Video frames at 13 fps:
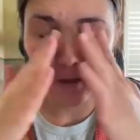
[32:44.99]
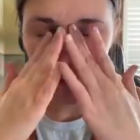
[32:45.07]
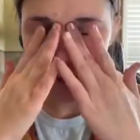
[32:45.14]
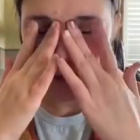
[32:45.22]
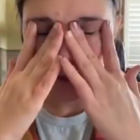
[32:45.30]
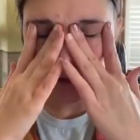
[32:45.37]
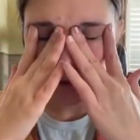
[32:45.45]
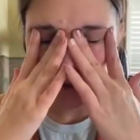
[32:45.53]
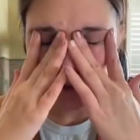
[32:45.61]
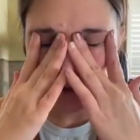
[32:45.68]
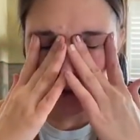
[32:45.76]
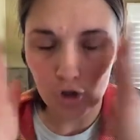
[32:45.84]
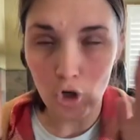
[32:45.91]
Like
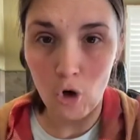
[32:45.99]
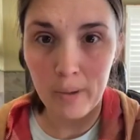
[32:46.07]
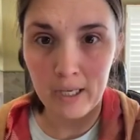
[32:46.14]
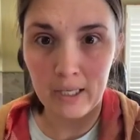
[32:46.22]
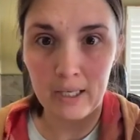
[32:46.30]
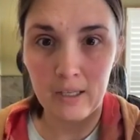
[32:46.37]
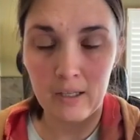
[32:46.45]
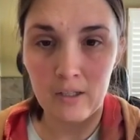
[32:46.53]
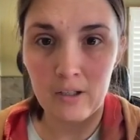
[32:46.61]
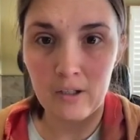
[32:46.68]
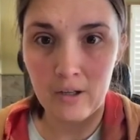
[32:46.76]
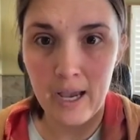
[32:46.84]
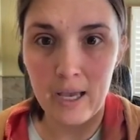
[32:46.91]
so many,
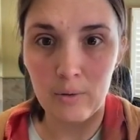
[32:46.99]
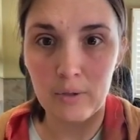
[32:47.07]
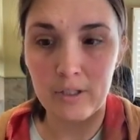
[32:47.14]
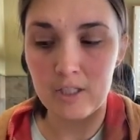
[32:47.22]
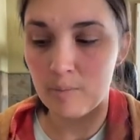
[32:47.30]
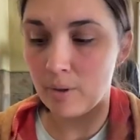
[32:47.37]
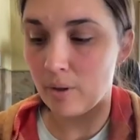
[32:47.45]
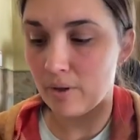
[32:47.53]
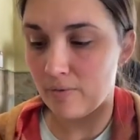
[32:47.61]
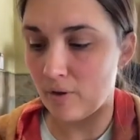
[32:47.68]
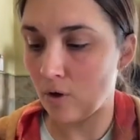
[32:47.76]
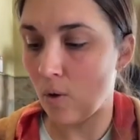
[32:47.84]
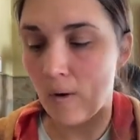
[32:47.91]
your head will explode
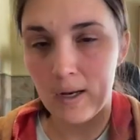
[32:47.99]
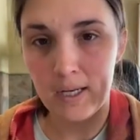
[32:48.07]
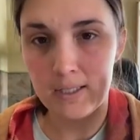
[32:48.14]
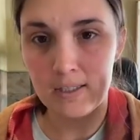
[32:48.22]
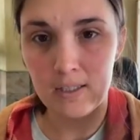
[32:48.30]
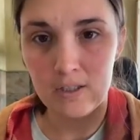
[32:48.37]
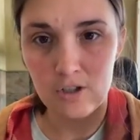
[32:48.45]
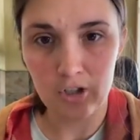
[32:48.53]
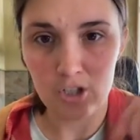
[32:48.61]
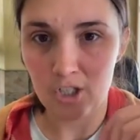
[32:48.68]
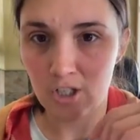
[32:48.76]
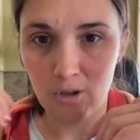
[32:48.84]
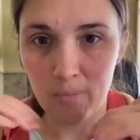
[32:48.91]
if you go on Etsy and
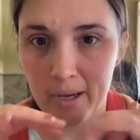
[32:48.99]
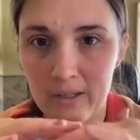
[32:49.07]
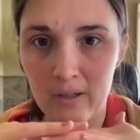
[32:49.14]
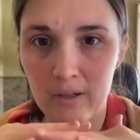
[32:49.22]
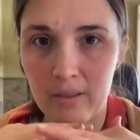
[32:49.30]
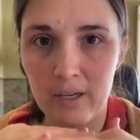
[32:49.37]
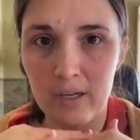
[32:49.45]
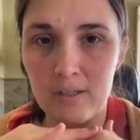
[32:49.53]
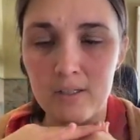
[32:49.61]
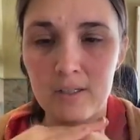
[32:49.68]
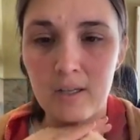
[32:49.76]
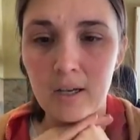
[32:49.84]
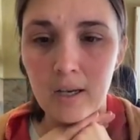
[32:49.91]
search needle minder.
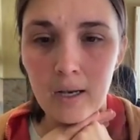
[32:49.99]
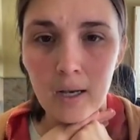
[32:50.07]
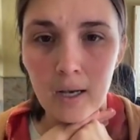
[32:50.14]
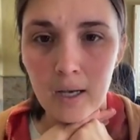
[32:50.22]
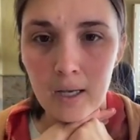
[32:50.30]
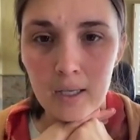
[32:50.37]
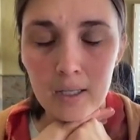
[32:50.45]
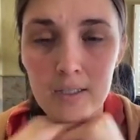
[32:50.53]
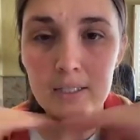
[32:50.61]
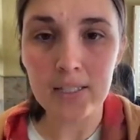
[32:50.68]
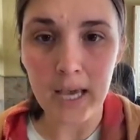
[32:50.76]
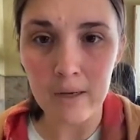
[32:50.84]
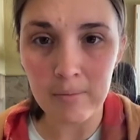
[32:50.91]
There's
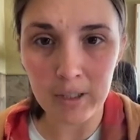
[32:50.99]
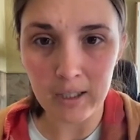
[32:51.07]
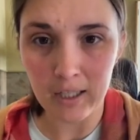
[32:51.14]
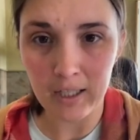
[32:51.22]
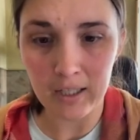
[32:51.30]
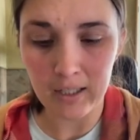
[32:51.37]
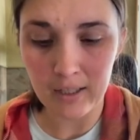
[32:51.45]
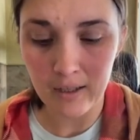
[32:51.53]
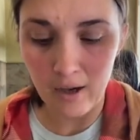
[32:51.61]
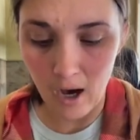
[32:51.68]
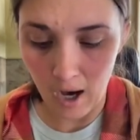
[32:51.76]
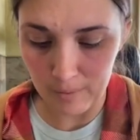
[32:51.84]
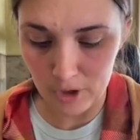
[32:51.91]
10 billion
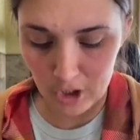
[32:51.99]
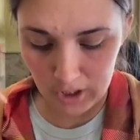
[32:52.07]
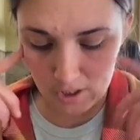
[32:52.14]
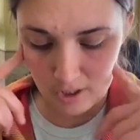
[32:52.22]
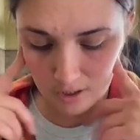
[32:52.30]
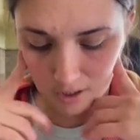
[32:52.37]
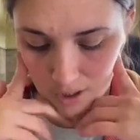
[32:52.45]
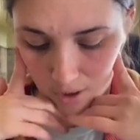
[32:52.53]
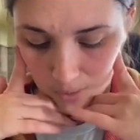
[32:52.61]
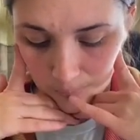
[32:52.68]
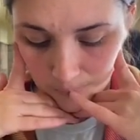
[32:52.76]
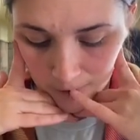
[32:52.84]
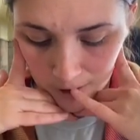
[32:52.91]
options.
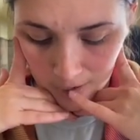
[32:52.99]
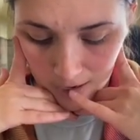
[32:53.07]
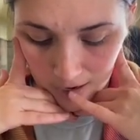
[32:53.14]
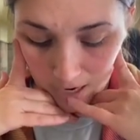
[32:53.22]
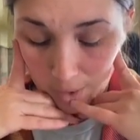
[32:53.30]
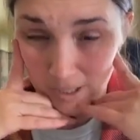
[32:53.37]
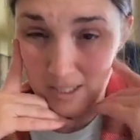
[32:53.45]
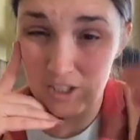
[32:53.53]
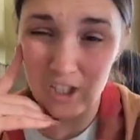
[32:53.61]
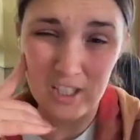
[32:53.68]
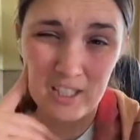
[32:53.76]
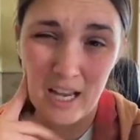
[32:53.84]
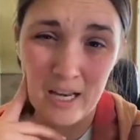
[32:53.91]
So anyways,
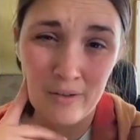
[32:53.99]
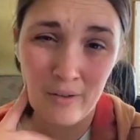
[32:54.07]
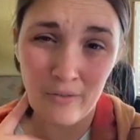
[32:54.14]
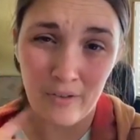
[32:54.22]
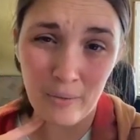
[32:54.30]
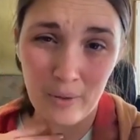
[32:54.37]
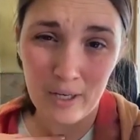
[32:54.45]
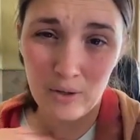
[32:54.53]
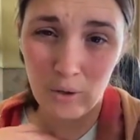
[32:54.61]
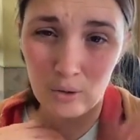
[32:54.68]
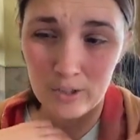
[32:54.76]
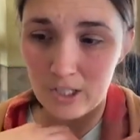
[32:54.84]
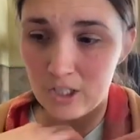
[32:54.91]
just kind of a fun way to
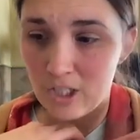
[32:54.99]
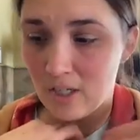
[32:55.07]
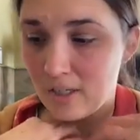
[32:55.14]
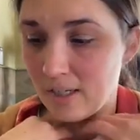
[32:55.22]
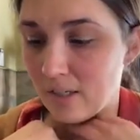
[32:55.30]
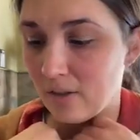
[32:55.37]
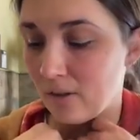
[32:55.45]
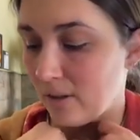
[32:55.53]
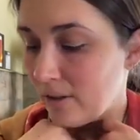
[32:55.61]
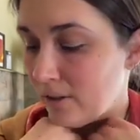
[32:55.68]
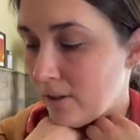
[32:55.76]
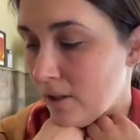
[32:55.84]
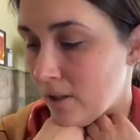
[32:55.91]
hold on to your needle.